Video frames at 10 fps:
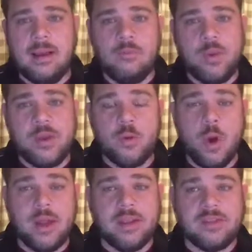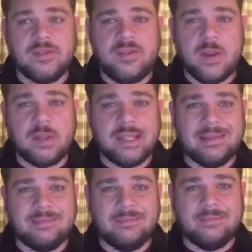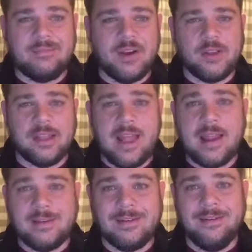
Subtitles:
Week 1 is fairly light.